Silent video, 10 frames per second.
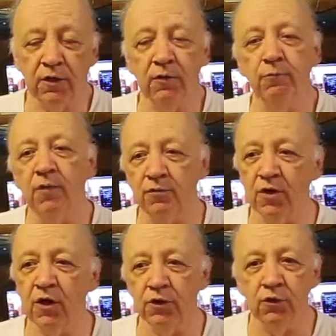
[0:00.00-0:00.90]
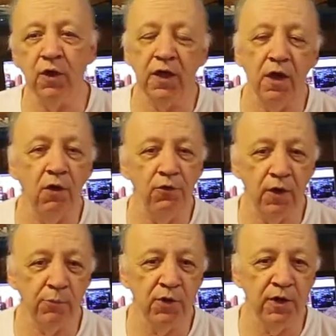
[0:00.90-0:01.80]
I've got a new account
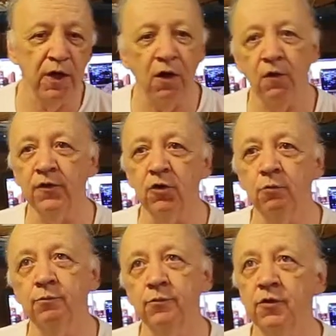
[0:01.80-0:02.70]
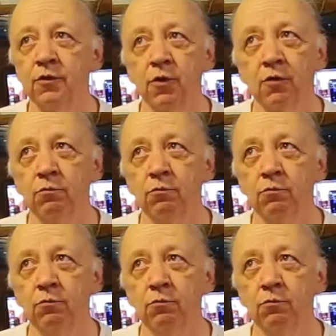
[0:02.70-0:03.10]
number now, and the